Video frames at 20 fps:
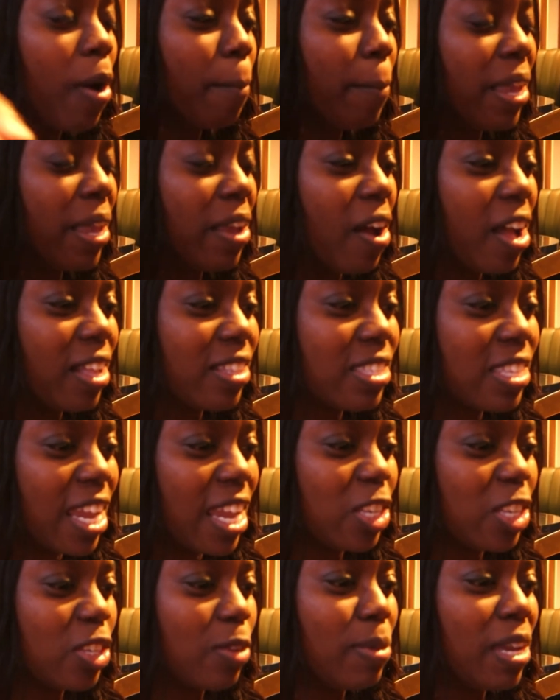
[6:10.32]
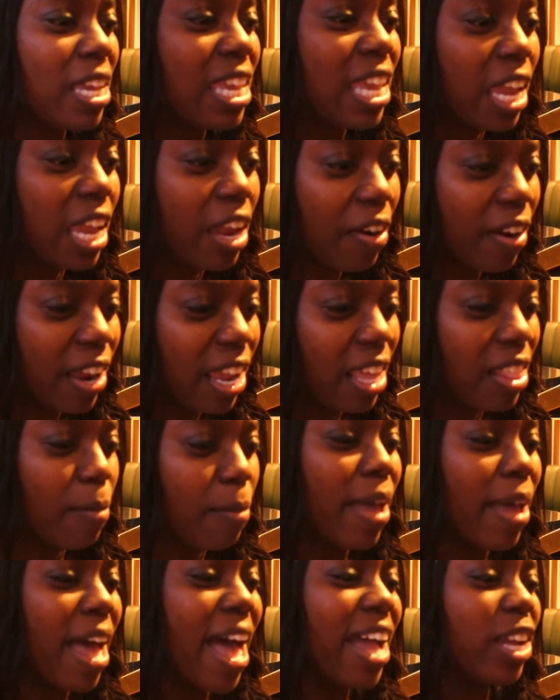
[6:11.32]
Beyonce to be carrying the
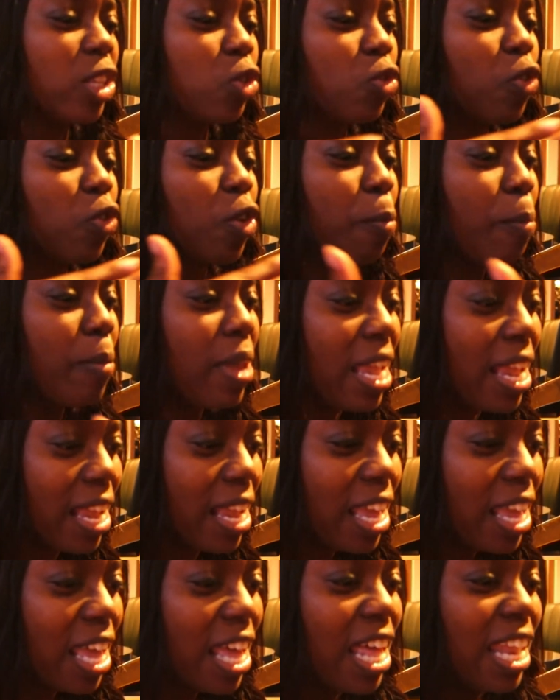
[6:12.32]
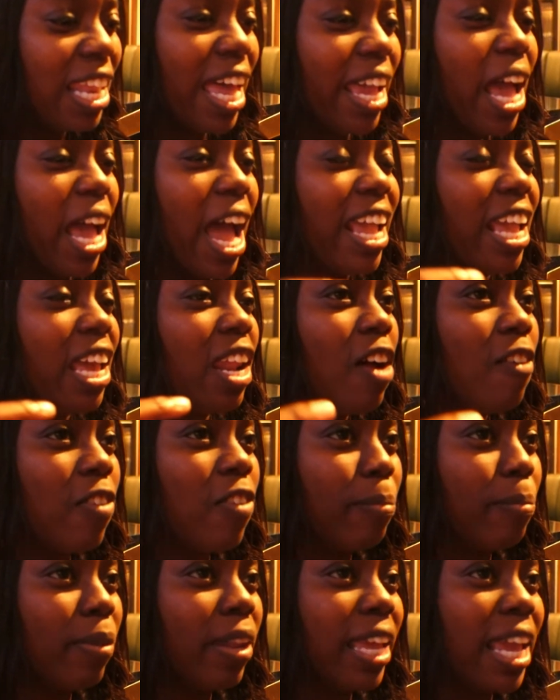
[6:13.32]
bags for me. Like, I get off a
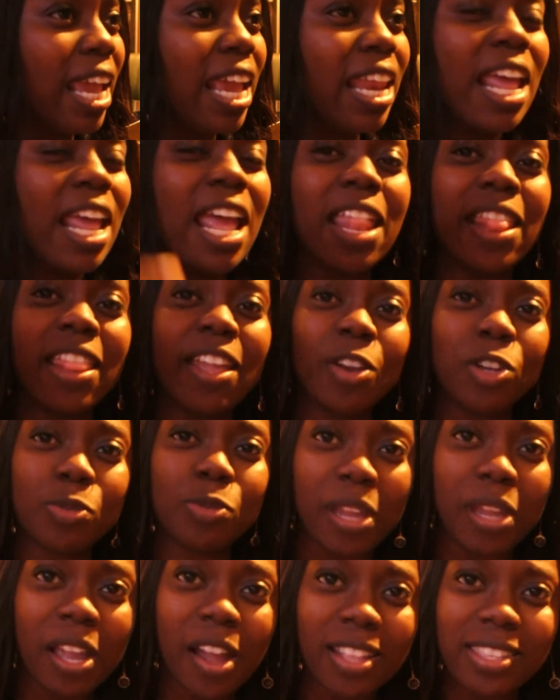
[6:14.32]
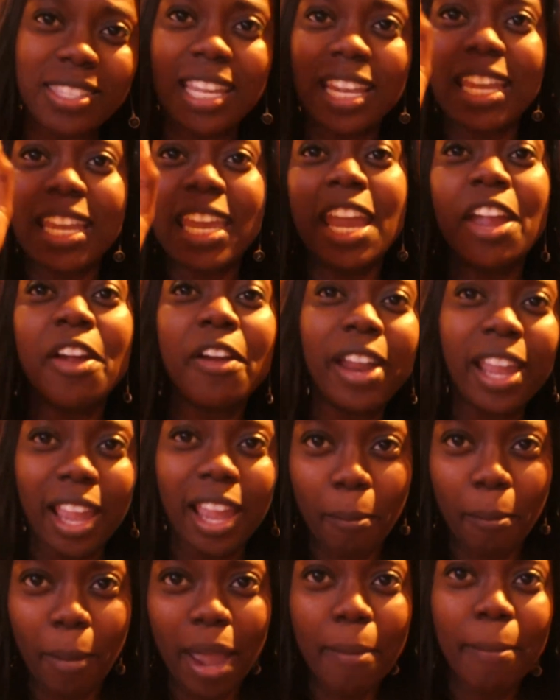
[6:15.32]
plane and there's Beyonce
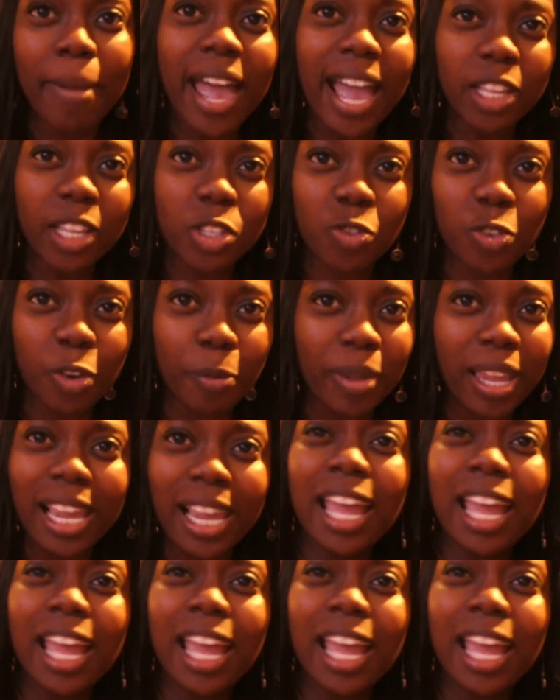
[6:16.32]
carrying my bags for me.